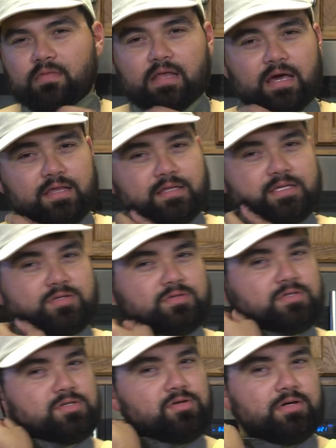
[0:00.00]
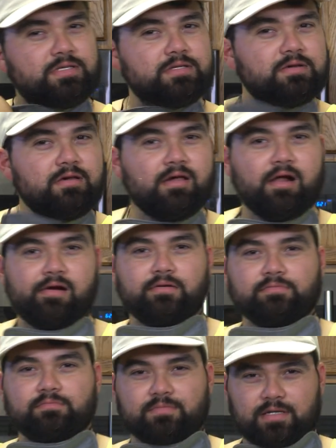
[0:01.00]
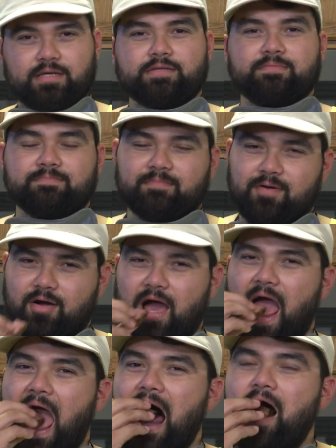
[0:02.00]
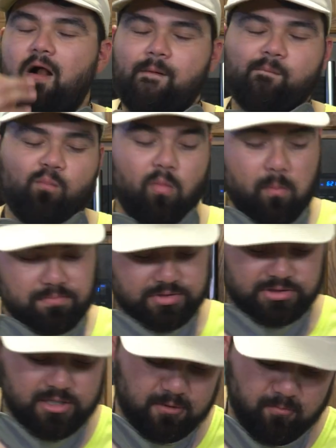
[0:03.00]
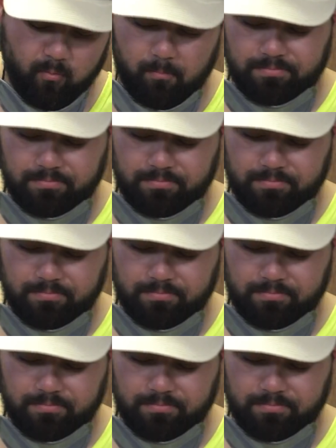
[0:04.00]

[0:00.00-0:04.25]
I think this one's the choice. It is? Okay. So,